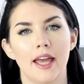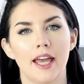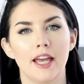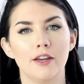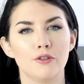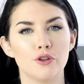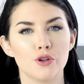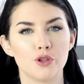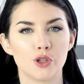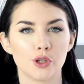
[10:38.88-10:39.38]

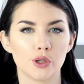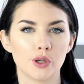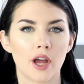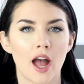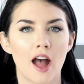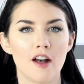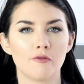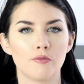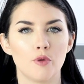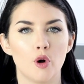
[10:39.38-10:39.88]
If you do
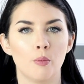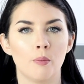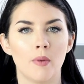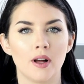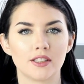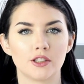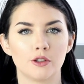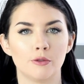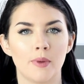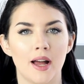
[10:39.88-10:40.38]
have more
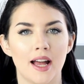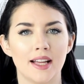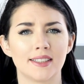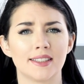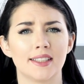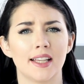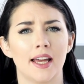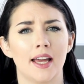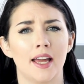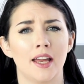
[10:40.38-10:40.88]
muscle mass,
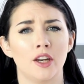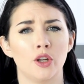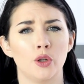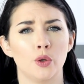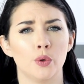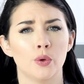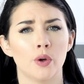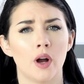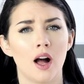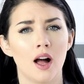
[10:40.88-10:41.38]
then
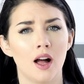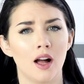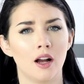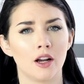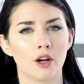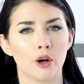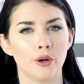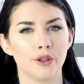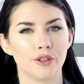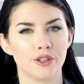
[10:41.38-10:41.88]
you
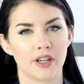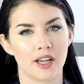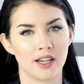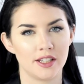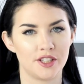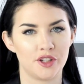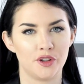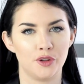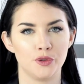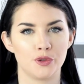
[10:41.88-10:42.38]
are going to
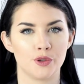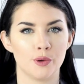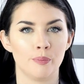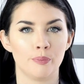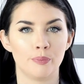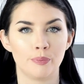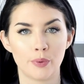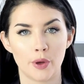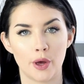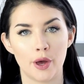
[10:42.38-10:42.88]
continue to
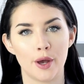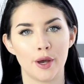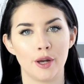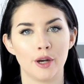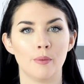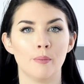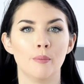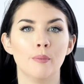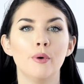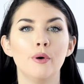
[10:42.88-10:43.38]

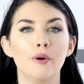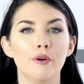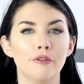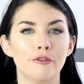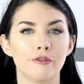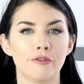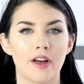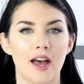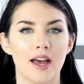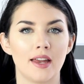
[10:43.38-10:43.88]
burn more
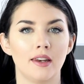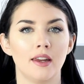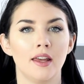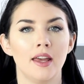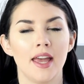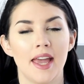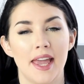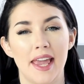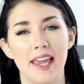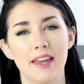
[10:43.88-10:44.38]
fat
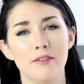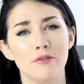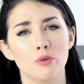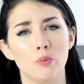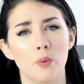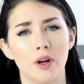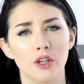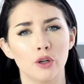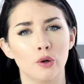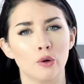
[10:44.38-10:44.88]

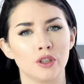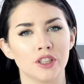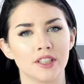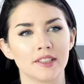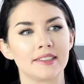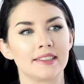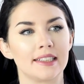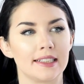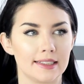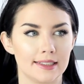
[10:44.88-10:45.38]
even when you're
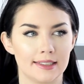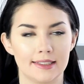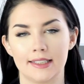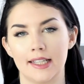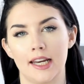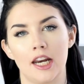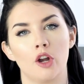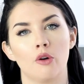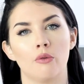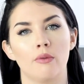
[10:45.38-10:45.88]
just
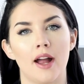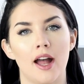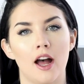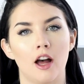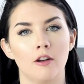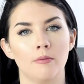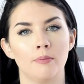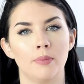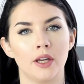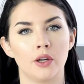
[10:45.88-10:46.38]
sitting
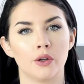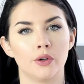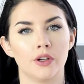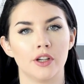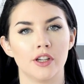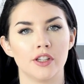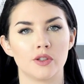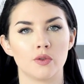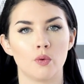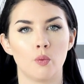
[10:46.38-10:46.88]
around,
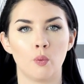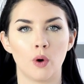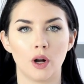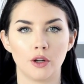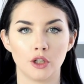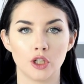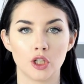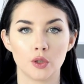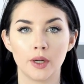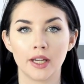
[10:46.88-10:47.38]
because
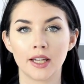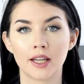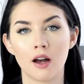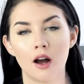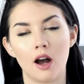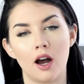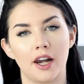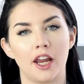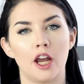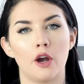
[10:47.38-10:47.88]
while you're doing
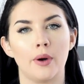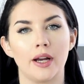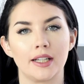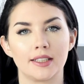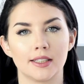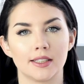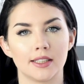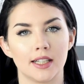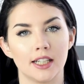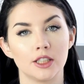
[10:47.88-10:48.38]
cardio
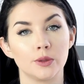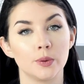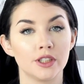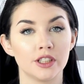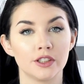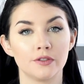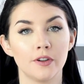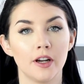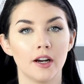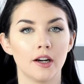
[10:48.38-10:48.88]
exercise,
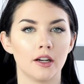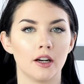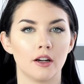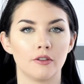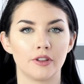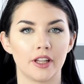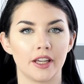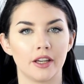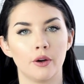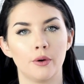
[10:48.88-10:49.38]
which is fair
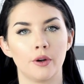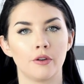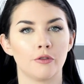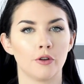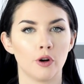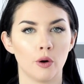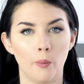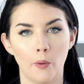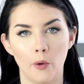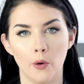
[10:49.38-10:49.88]
enough, like going
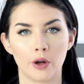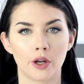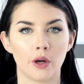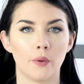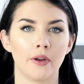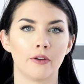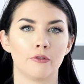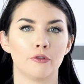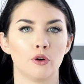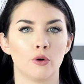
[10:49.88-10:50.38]
for a walk,
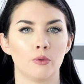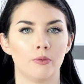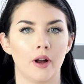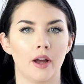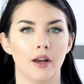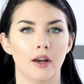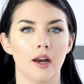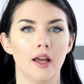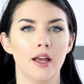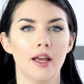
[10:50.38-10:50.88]
going for a
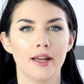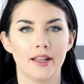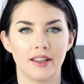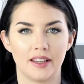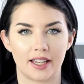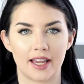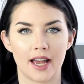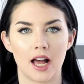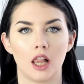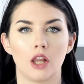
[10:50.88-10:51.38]
run,
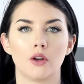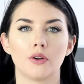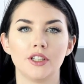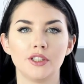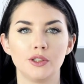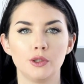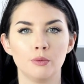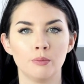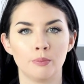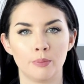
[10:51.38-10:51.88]
the
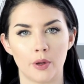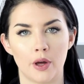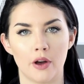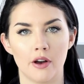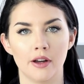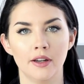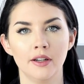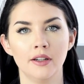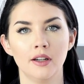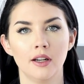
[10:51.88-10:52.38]
calories you
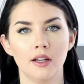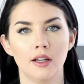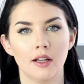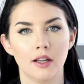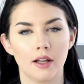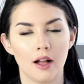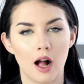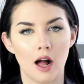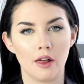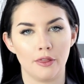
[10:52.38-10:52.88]
burn
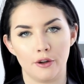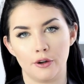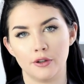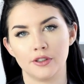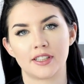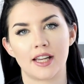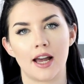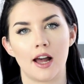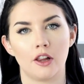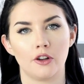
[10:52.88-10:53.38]
are
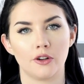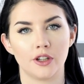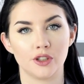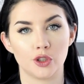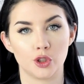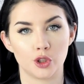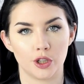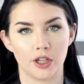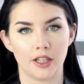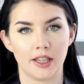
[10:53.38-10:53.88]
those
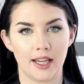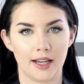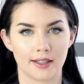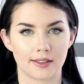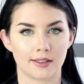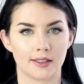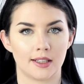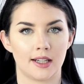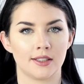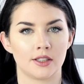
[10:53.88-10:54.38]
calories during the
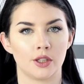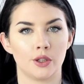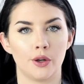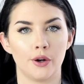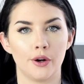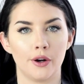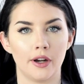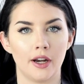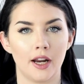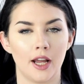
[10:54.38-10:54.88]
exercise
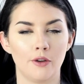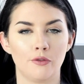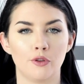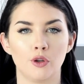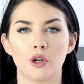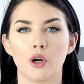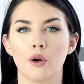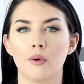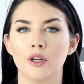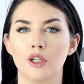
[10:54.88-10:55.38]
alone. If
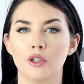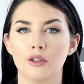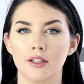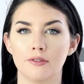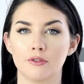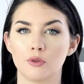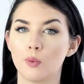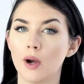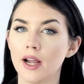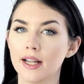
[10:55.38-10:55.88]
you go and you
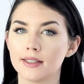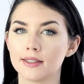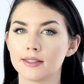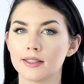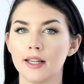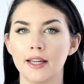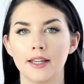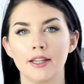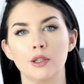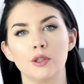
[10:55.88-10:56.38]
lift weights,
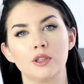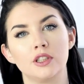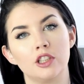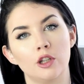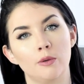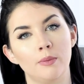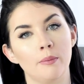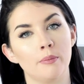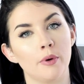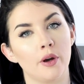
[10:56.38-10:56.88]
you'll
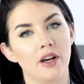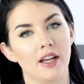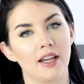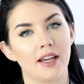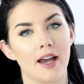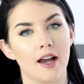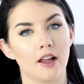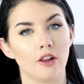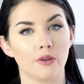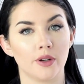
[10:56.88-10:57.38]
still be burning
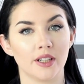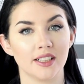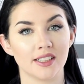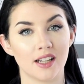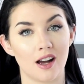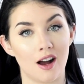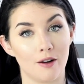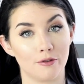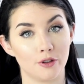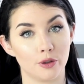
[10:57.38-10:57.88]
calories
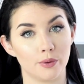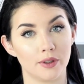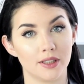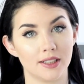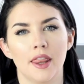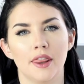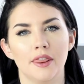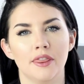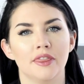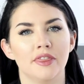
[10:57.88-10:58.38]

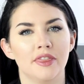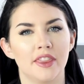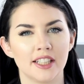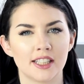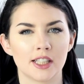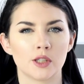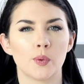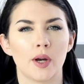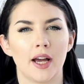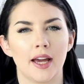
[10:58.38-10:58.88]
afterwards.
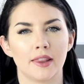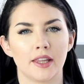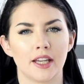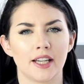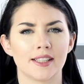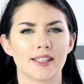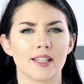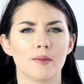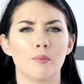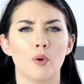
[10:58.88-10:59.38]
This is why I
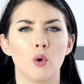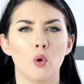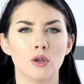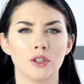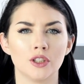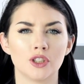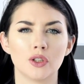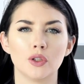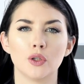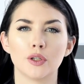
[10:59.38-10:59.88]
think it's
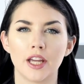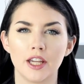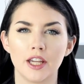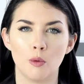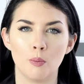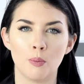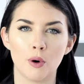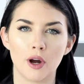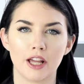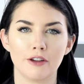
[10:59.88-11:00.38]
important to look
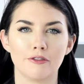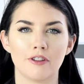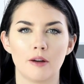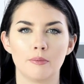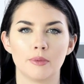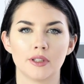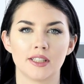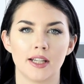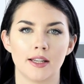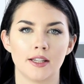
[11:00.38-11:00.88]
body
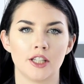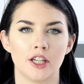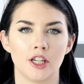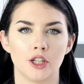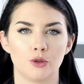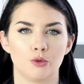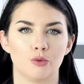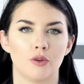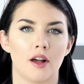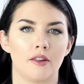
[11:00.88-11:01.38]
fat
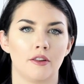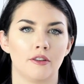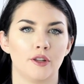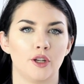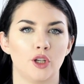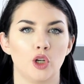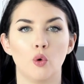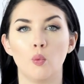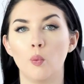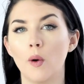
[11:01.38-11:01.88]
percentage rather
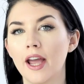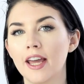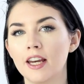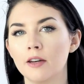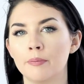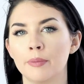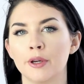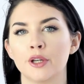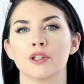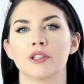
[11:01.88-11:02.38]
than your
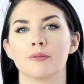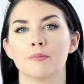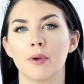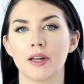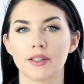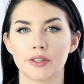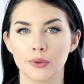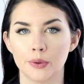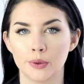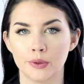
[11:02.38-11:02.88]
weight, because
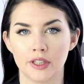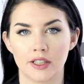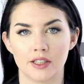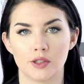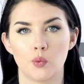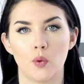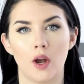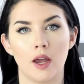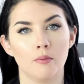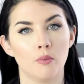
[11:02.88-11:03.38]
muscle
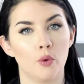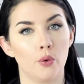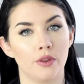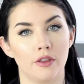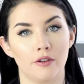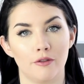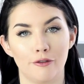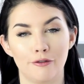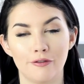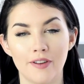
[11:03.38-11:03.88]
does weigh more
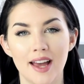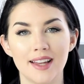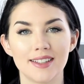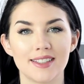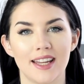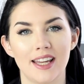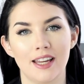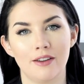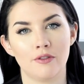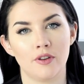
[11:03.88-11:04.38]
than
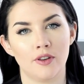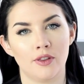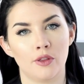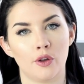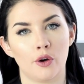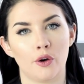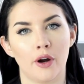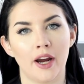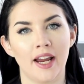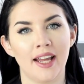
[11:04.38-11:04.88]
fat, even
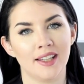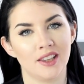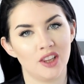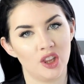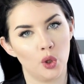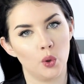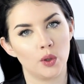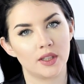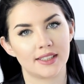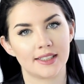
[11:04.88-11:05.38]
though it
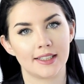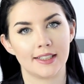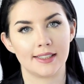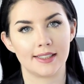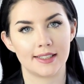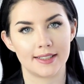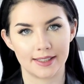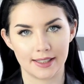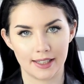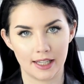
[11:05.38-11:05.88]
looks
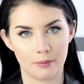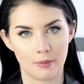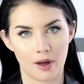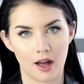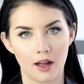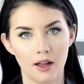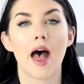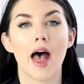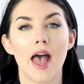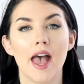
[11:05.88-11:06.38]

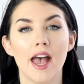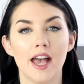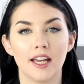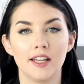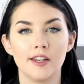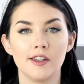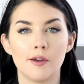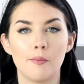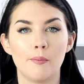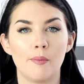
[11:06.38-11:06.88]
slimmer.
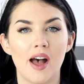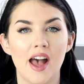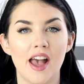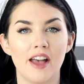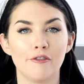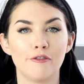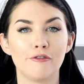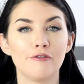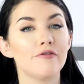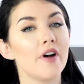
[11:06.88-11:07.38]
And
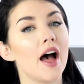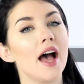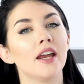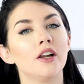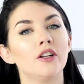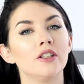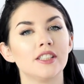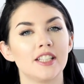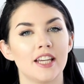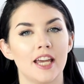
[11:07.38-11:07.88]
my
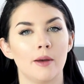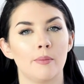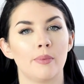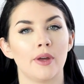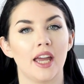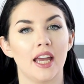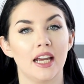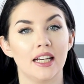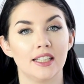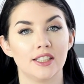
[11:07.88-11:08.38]
final tip
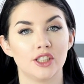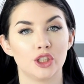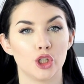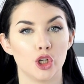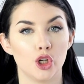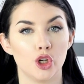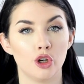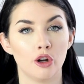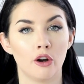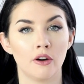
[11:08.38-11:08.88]
is
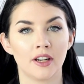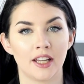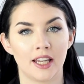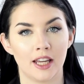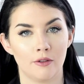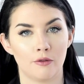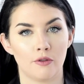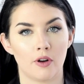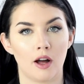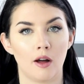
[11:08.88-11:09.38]
to not
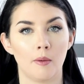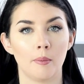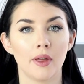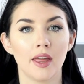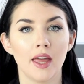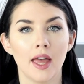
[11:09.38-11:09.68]
give up.